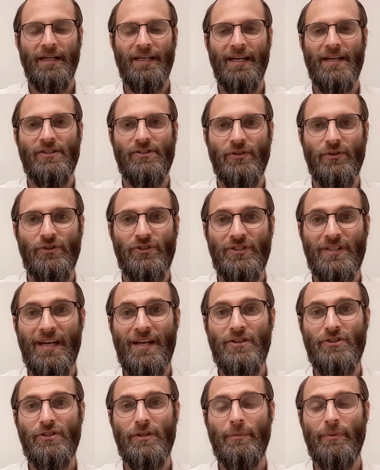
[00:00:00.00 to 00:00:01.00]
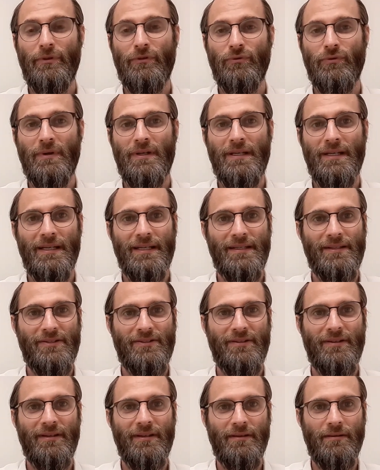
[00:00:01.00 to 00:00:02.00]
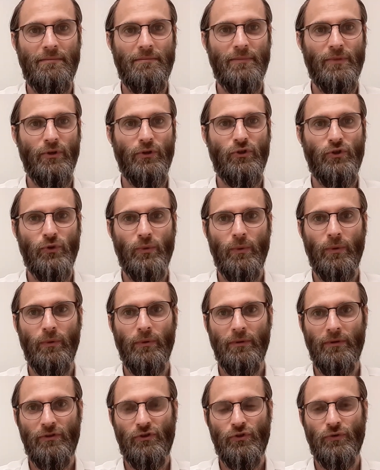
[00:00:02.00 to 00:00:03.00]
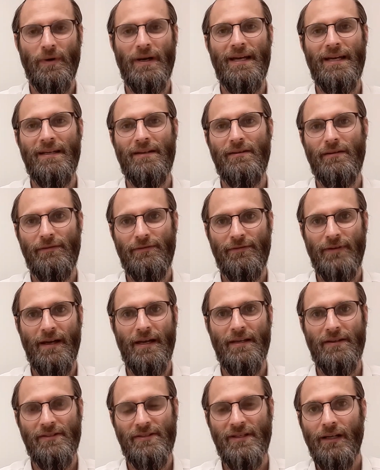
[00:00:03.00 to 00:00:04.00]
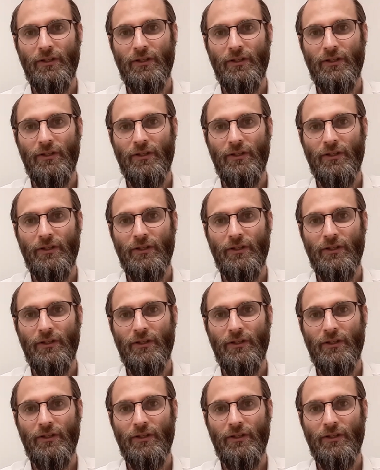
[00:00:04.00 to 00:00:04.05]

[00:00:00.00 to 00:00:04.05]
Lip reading: Okay, so stage number 3 is the mutual trade phase.